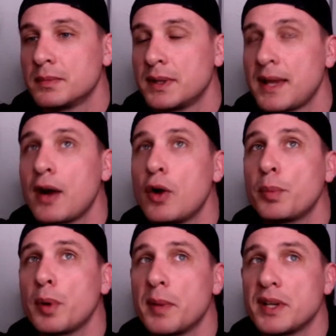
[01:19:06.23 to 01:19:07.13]
That Hope
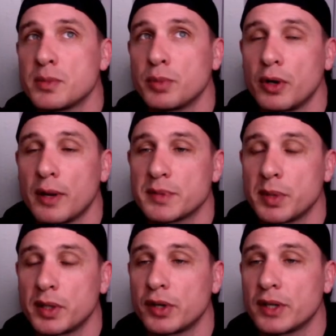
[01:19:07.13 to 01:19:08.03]
Probation Program
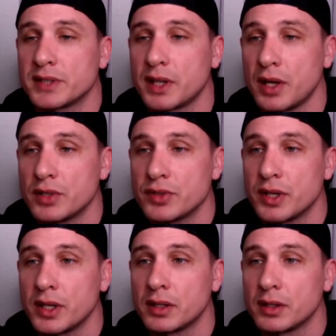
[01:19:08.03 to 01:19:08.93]
spread across the
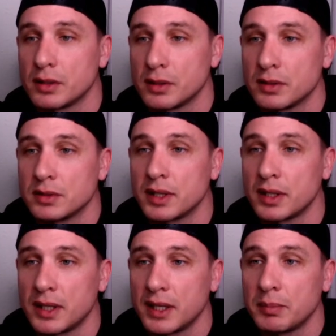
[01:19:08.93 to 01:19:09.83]
country. It's
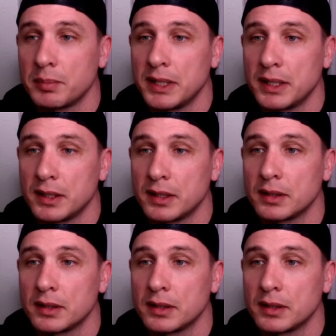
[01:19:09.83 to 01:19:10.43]
like getting big.